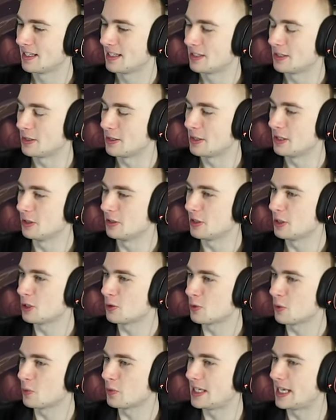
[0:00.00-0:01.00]
So here's here's
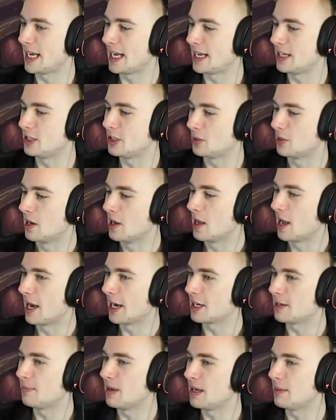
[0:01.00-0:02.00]
what we can do. I
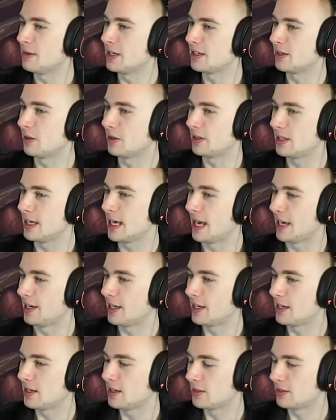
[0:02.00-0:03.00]
can maybe kill the
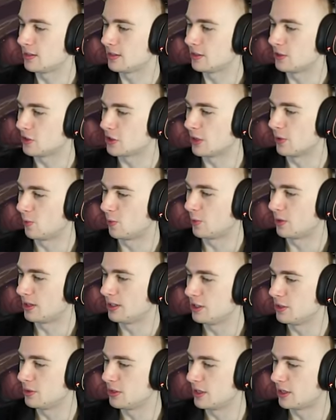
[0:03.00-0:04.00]
8-8 and just get
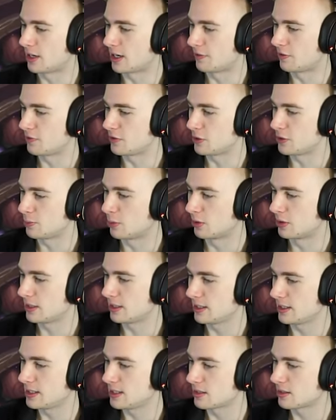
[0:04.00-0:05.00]
one unit off of his board at
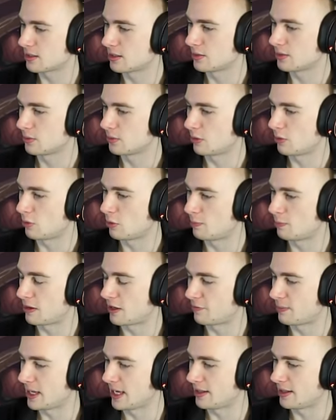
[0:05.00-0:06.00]
least. We'll, we'll
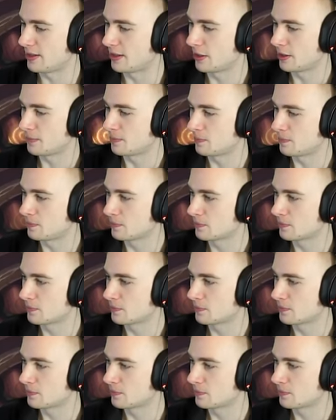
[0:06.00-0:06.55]
buff Pantheon.